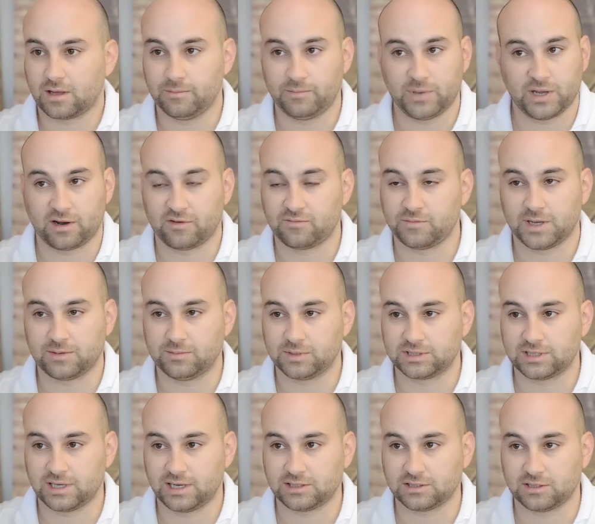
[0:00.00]
I bet I've made
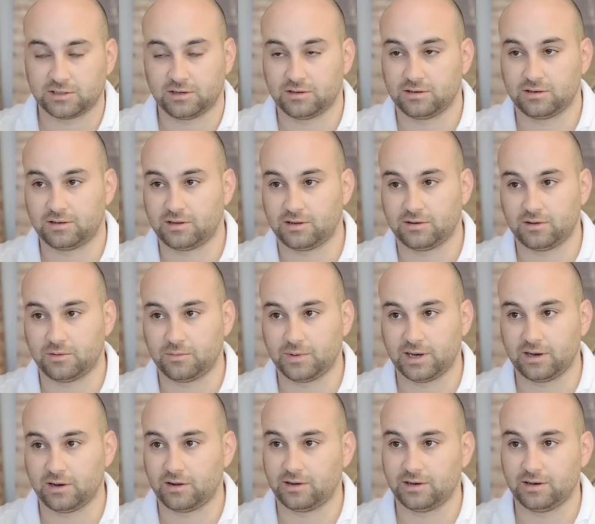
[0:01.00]
mistakes. I don't know
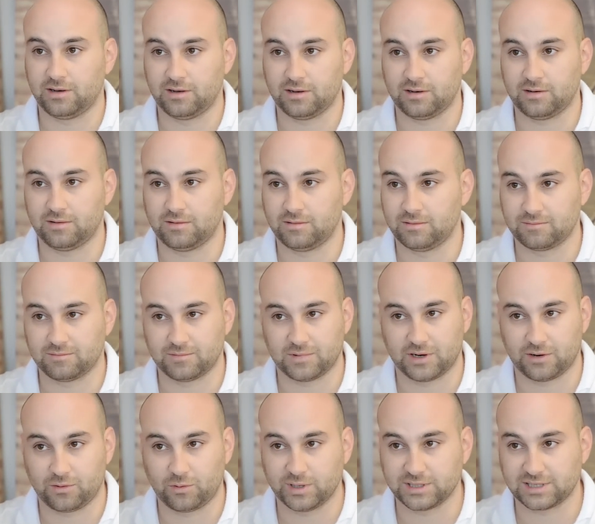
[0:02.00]
when.
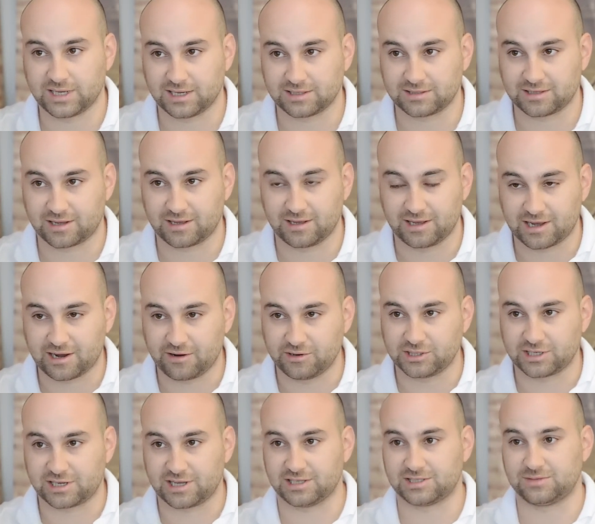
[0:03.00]
I'd always
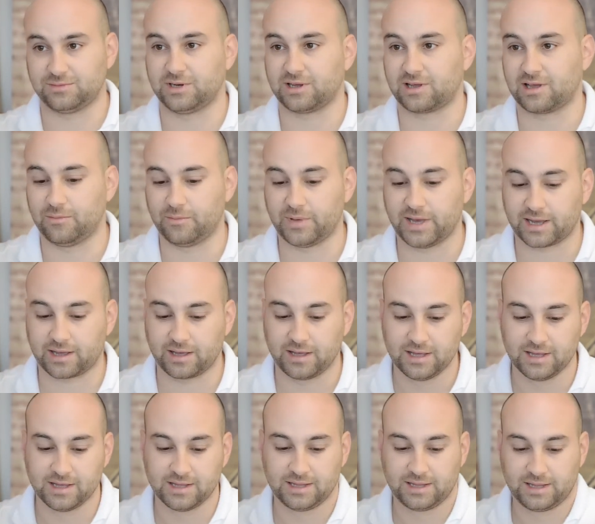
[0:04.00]
encourage a customer to come back
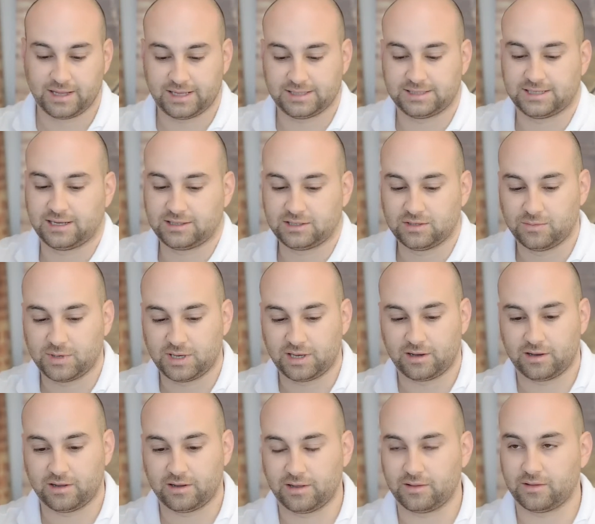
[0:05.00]
and say to me,
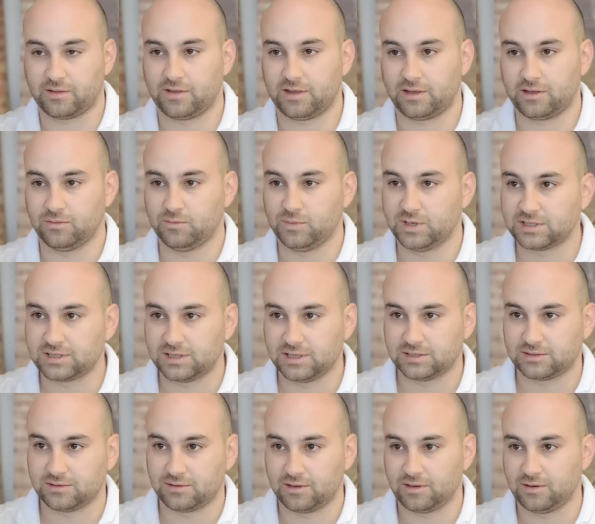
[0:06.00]
I think you missed
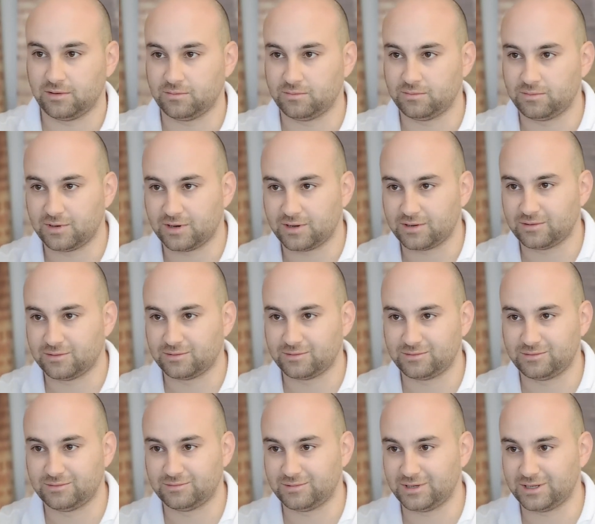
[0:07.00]
this, or you
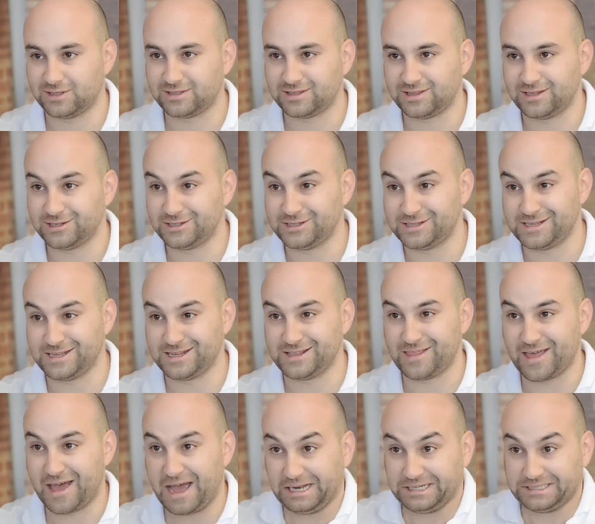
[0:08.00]
did
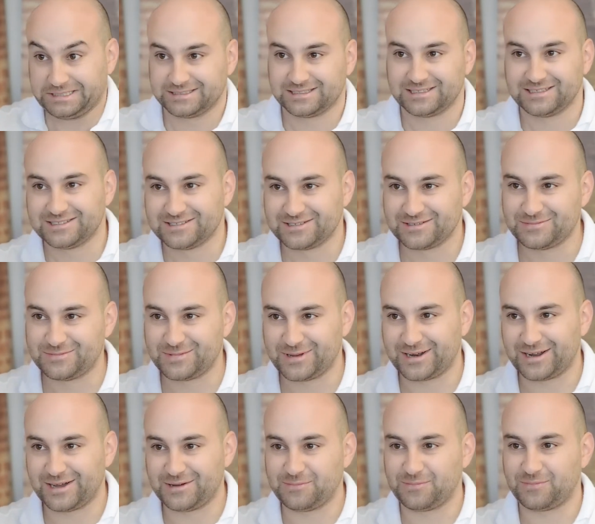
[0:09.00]
that. But
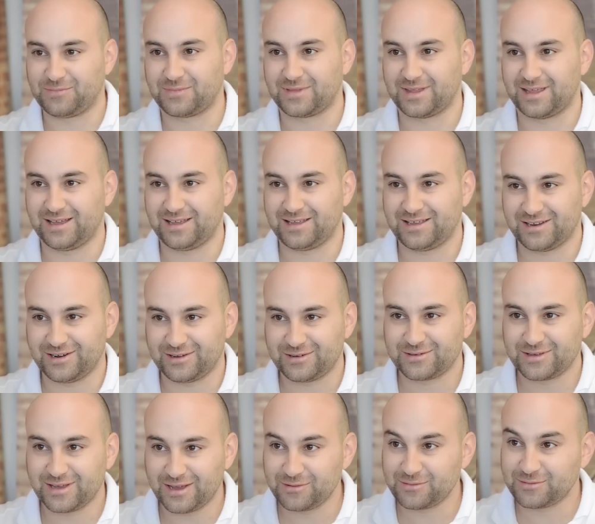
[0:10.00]
you're only
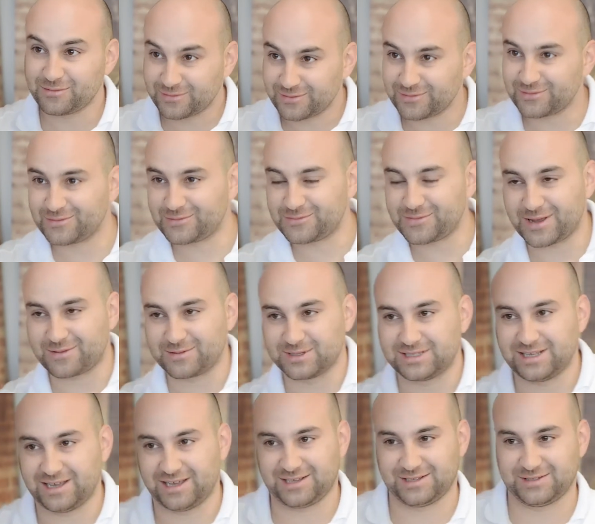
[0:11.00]
human. You can make mistakes.
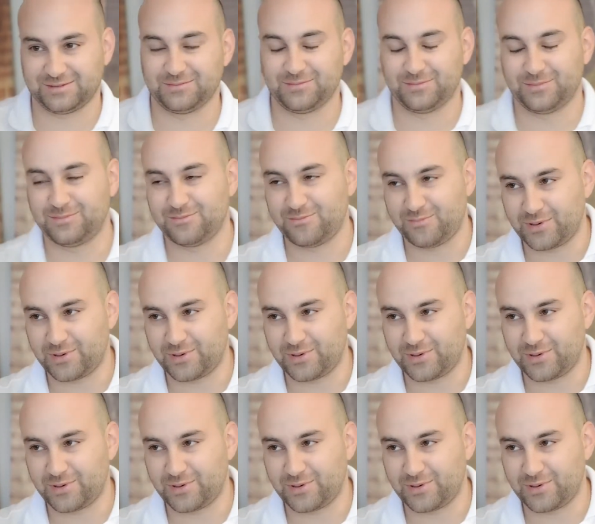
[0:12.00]
It happens.